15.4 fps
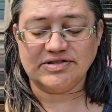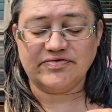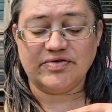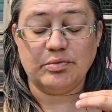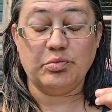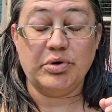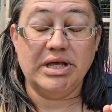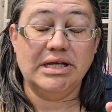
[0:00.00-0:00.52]

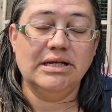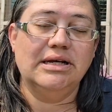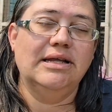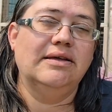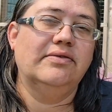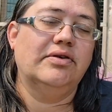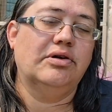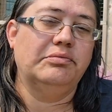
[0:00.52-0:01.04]
from
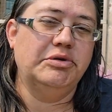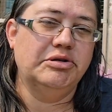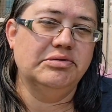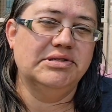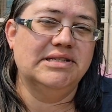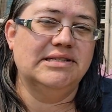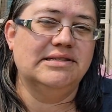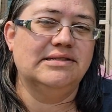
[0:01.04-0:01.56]
weakening their
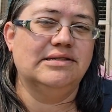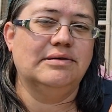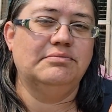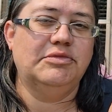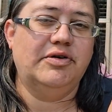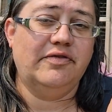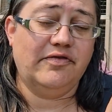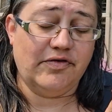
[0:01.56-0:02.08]
immune
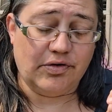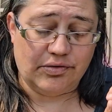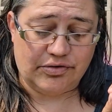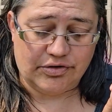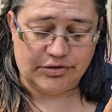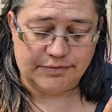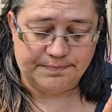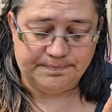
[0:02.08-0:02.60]
system
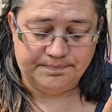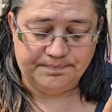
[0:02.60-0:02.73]
further.